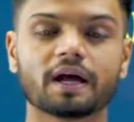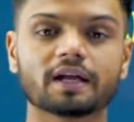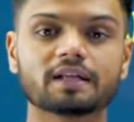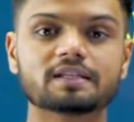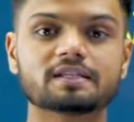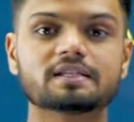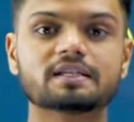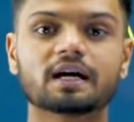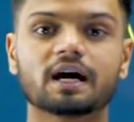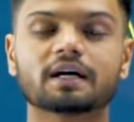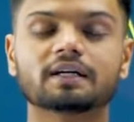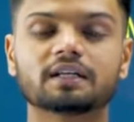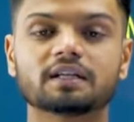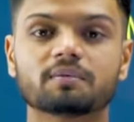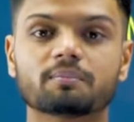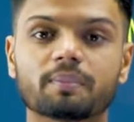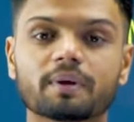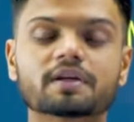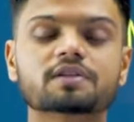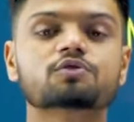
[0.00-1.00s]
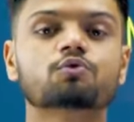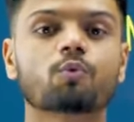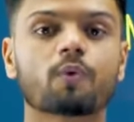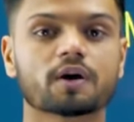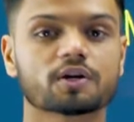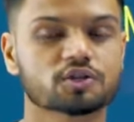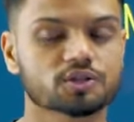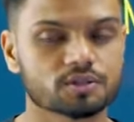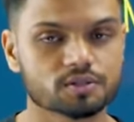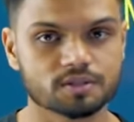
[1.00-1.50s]
NCERT based
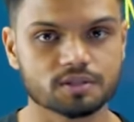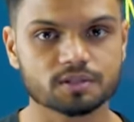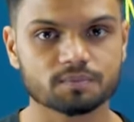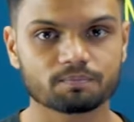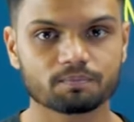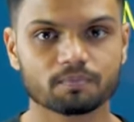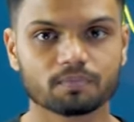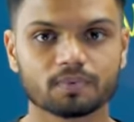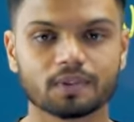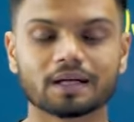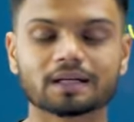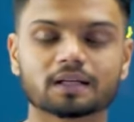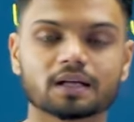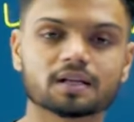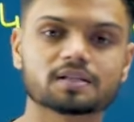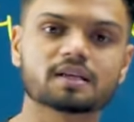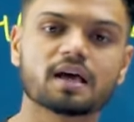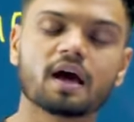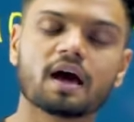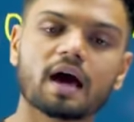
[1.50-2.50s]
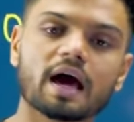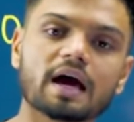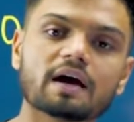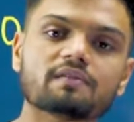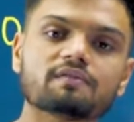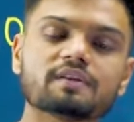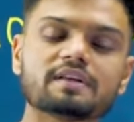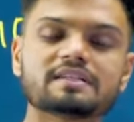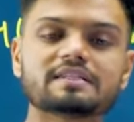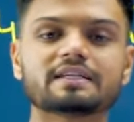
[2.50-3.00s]
questions. That is,
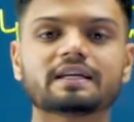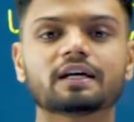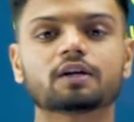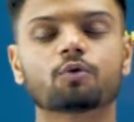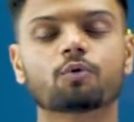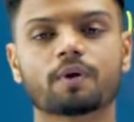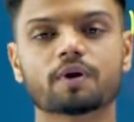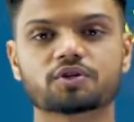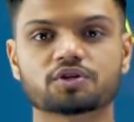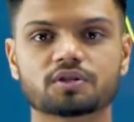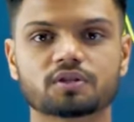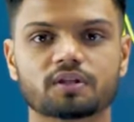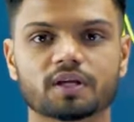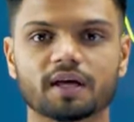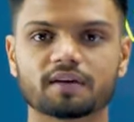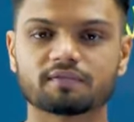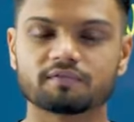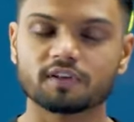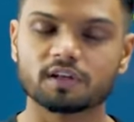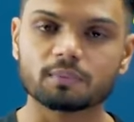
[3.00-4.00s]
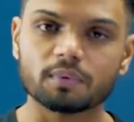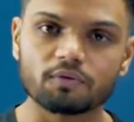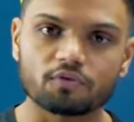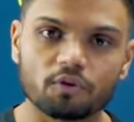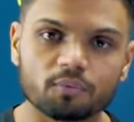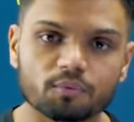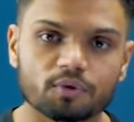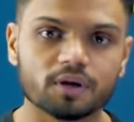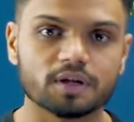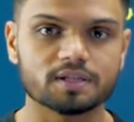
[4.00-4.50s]
every single question there will be
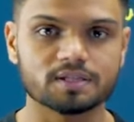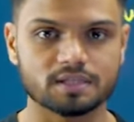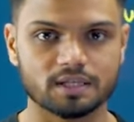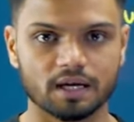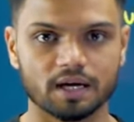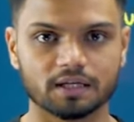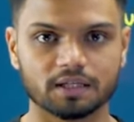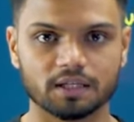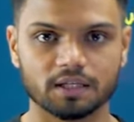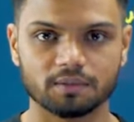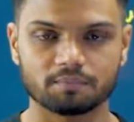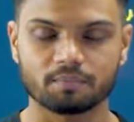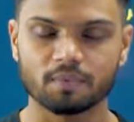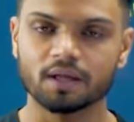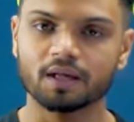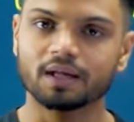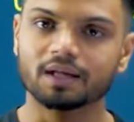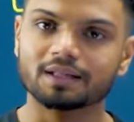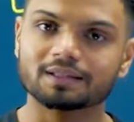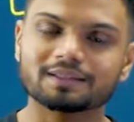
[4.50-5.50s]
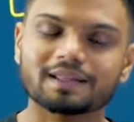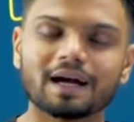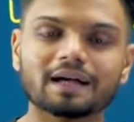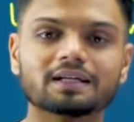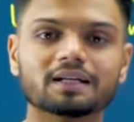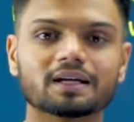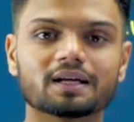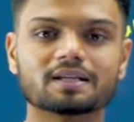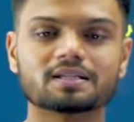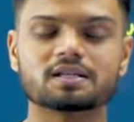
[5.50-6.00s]
from your NCERT.
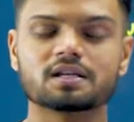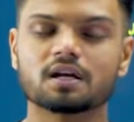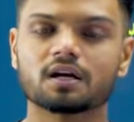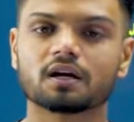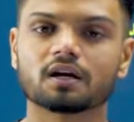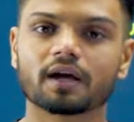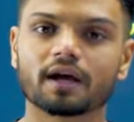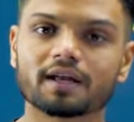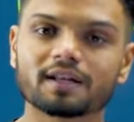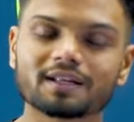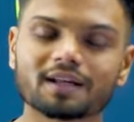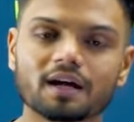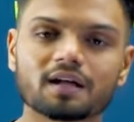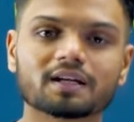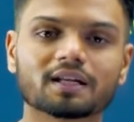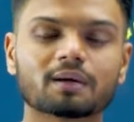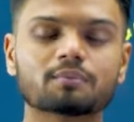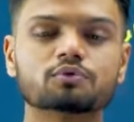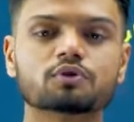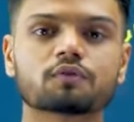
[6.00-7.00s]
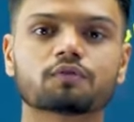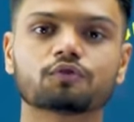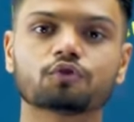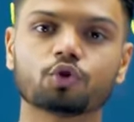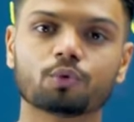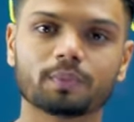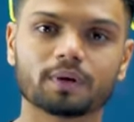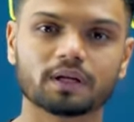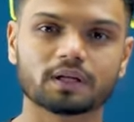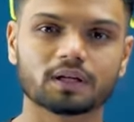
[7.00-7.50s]
That is, in terms of
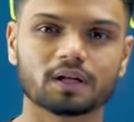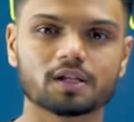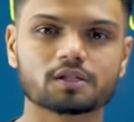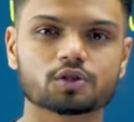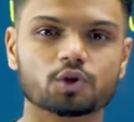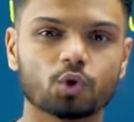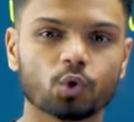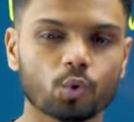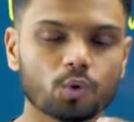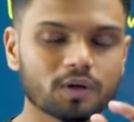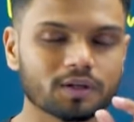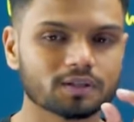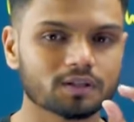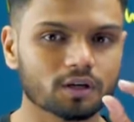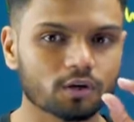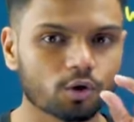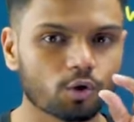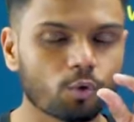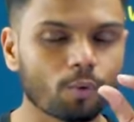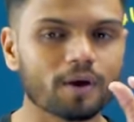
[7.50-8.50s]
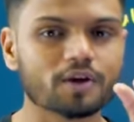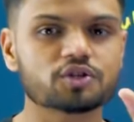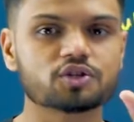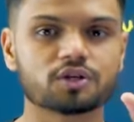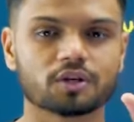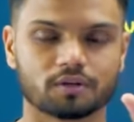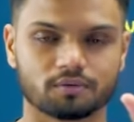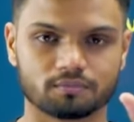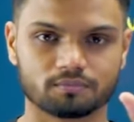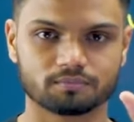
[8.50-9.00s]
numericals, only the
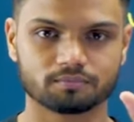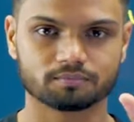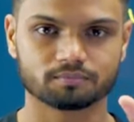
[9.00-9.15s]
question